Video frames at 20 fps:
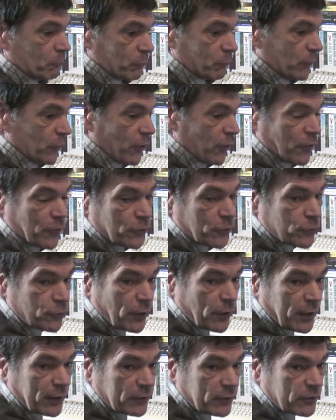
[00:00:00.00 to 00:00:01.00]
another
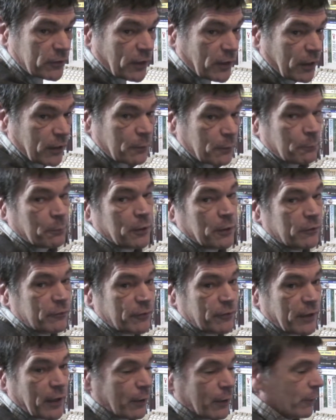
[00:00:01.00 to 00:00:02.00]
track to kind of beef
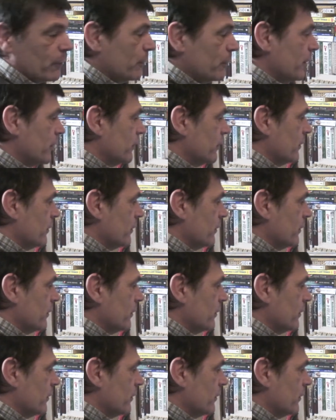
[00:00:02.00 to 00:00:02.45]
it out a bit.